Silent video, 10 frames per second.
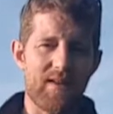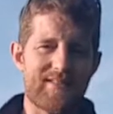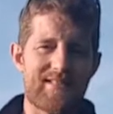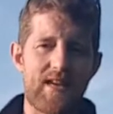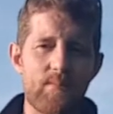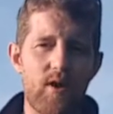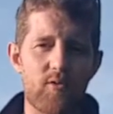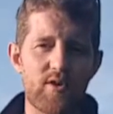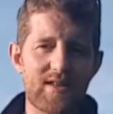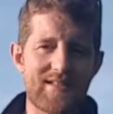it seemed
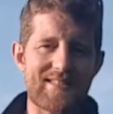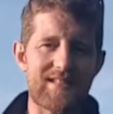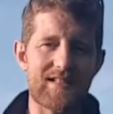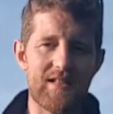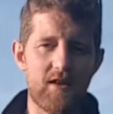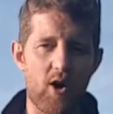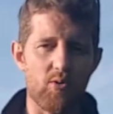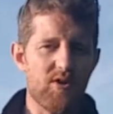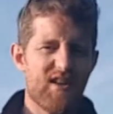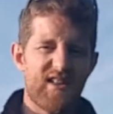unrealistically
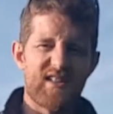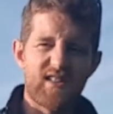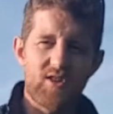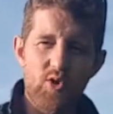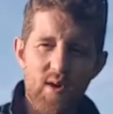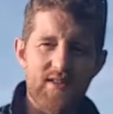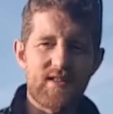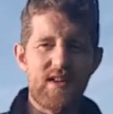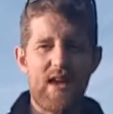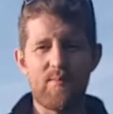low. It's the
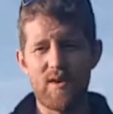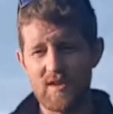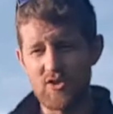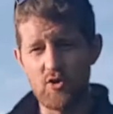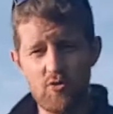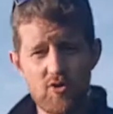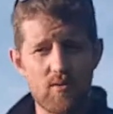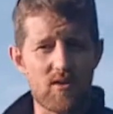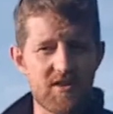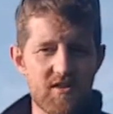USDA being its
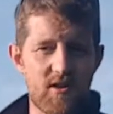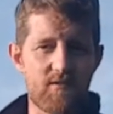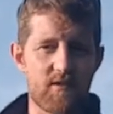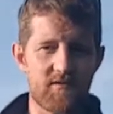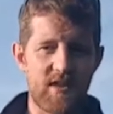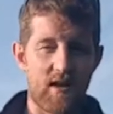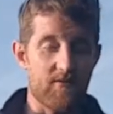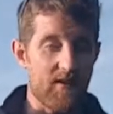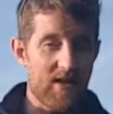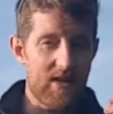usual conservative
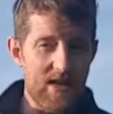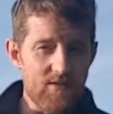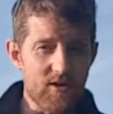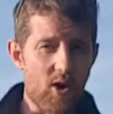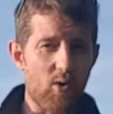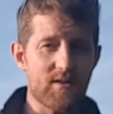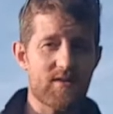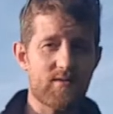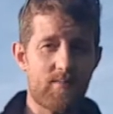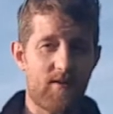self, even though
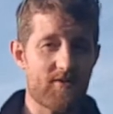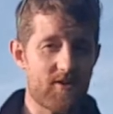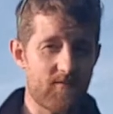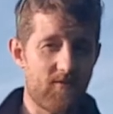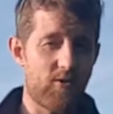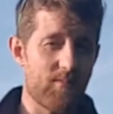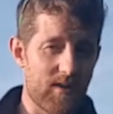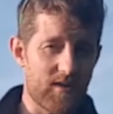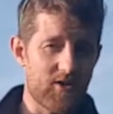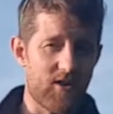it's a few
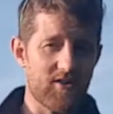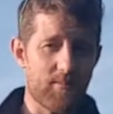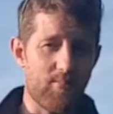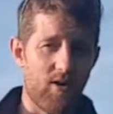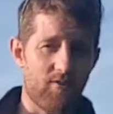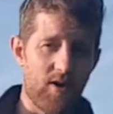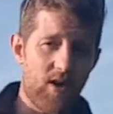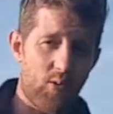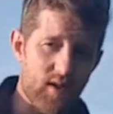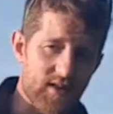million tonnes above
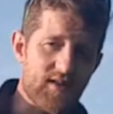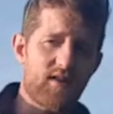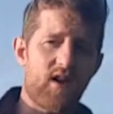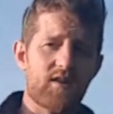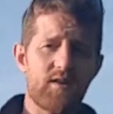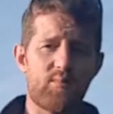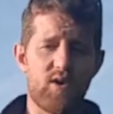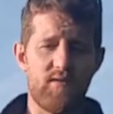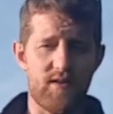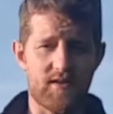where they started the
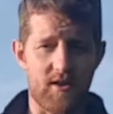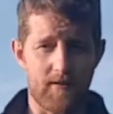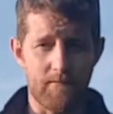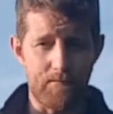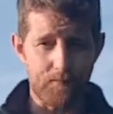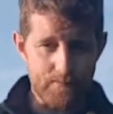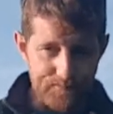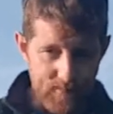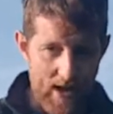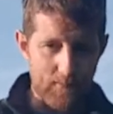previous year.
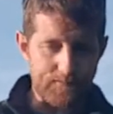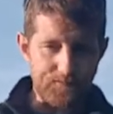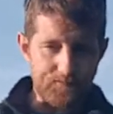Now,